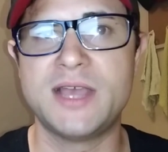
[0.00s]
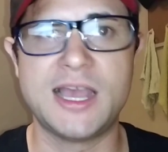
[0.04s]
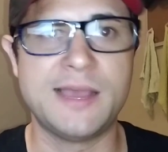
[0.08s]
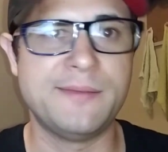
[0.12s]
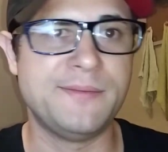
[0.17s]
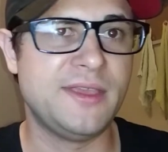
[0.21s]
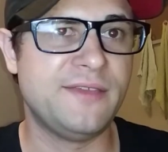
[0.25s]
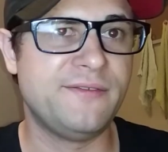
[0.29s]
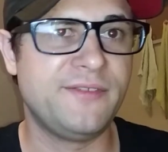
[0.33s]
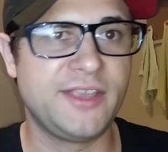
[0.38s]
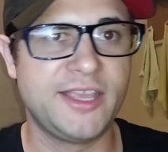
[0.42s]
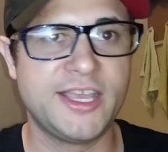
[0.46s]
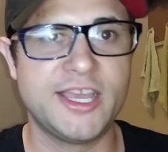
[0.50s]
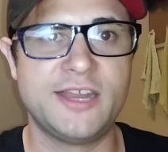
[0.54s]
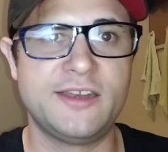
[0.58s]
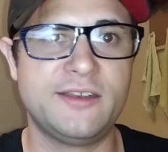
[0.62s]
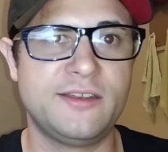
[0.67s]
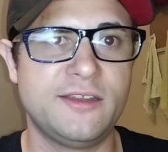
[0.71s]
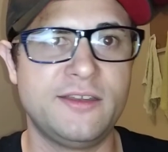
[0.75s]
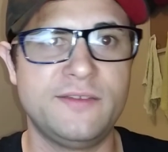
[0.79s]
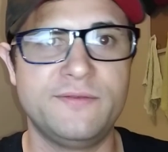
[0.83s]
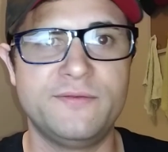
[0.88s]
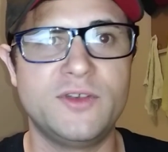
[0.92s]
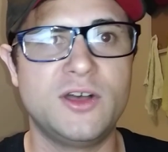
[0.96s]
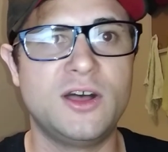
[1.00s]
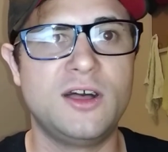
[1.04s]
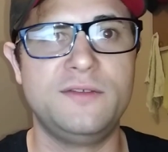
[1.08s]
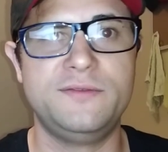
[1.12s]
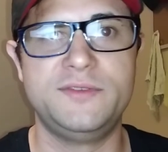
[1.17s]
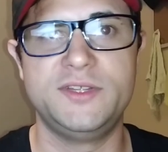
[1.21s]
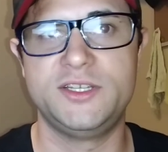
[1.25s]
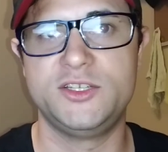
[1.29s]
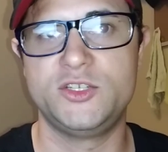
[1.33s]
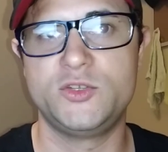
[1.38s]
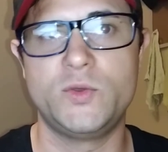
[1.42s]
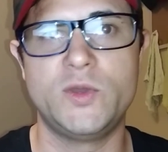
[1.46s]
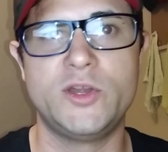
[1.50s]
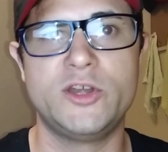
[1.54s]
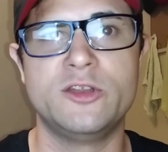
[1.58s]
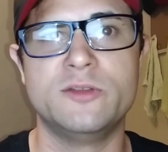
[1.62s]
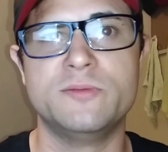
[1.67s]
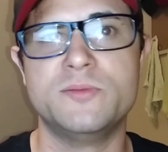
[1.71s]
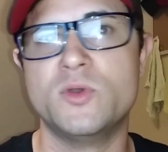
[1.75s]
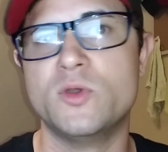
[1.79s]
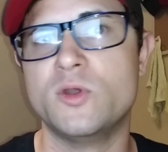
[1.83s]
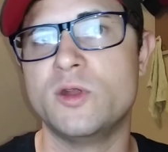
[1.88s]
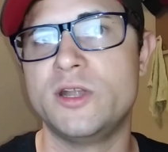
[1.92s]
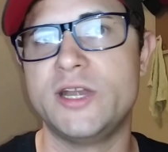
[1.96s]
I'm even getting involved in Twitter
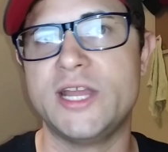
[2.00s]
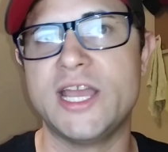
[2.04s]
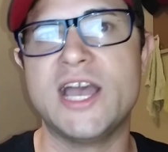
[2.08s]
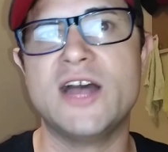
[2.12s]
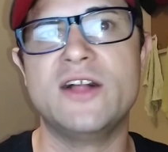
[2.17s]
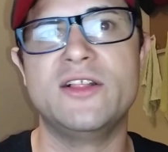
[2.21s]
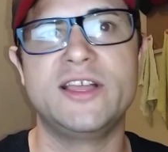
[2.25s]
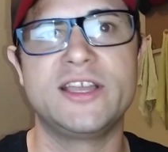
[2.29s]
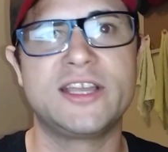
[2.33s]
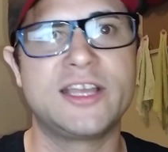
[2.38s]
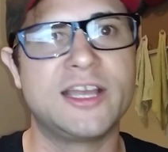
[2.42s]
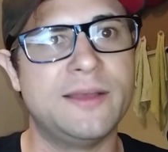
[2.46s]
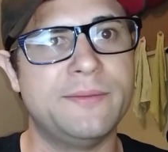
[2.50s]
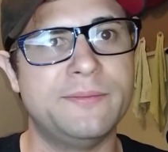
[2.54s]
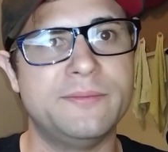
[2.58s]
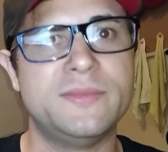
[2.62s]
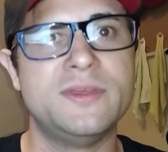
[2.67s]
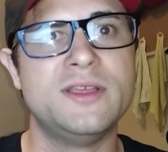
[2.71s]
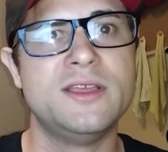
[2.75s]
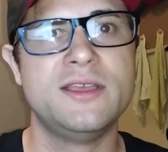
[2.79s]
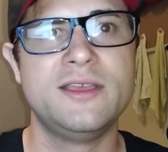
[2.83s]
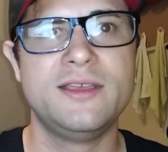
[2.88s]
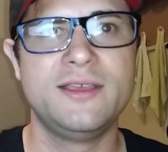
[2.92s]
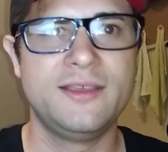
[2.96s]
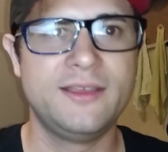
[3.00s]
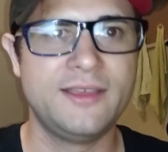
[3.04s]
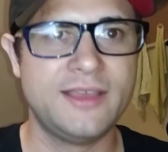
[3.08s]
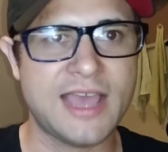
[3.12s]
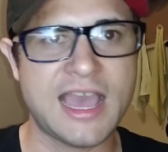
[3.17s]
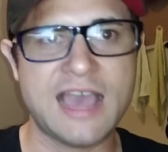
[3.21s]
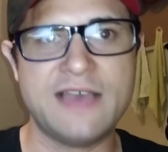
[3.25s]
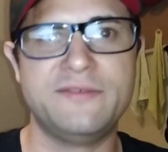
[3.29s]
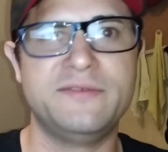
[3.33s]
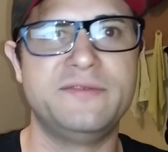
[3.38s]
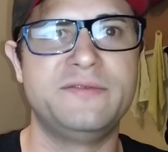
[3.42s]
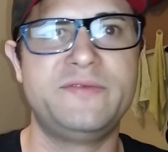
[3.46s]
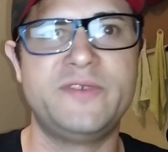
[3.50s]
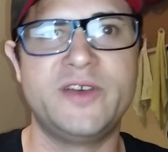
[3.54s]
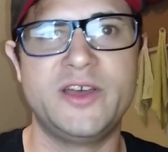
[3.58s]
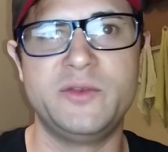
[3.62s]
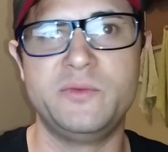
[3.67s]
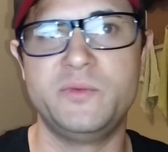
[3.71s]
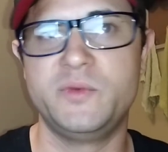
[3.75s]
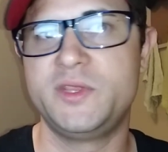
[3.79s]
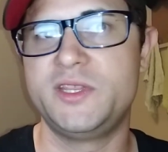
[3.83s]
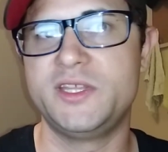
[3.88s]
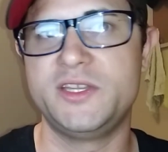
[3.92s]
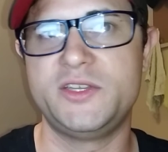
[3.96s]
more now. Like, I'm having fun
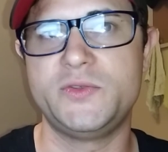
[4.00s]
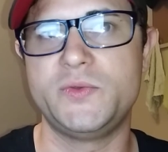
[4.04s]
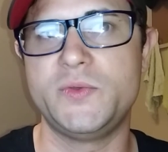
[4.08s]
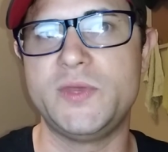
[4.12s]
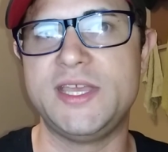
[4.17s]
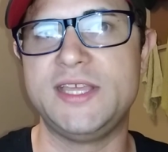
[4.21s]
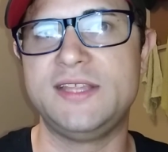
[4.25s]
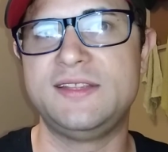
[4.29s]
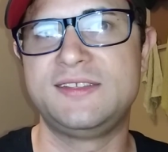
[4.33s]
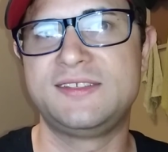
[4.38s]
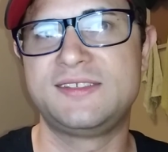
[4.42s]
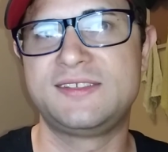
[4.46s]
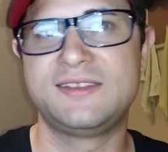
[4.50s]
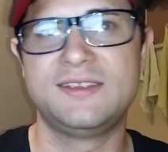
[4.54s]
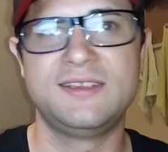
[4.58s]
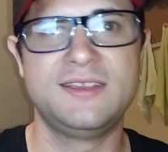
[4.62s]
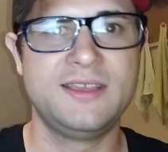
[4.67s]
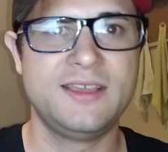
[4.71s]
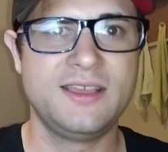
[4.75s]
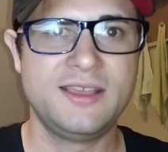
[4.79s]
with the tweets.